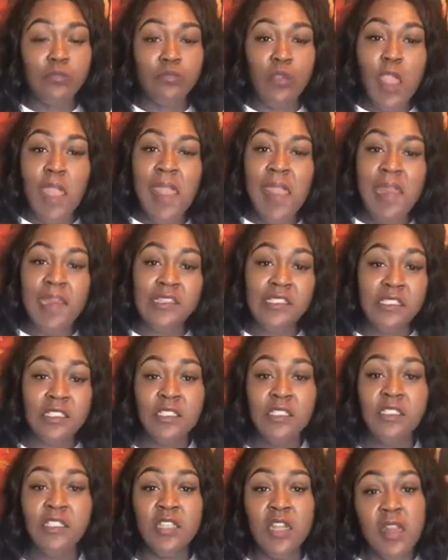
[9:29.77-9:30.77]
and in
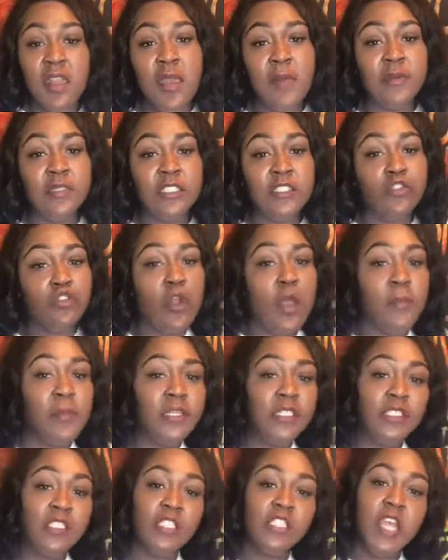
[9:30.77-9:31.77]
the celebrity drama
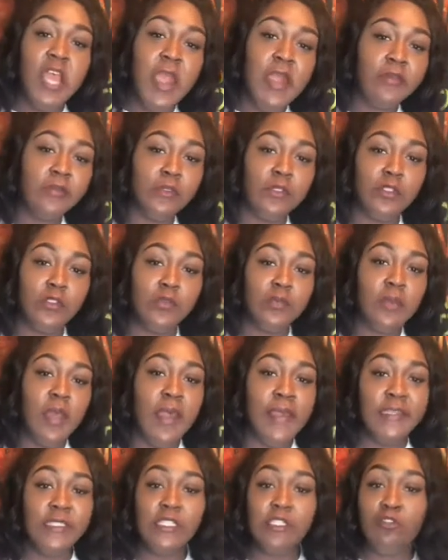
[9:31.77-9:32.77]
in the shade room
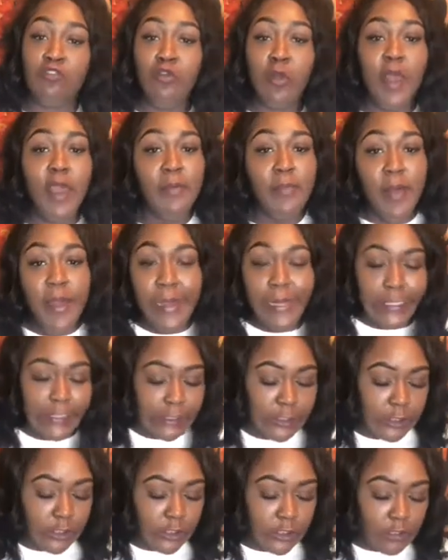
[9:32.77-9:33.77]
and on their page.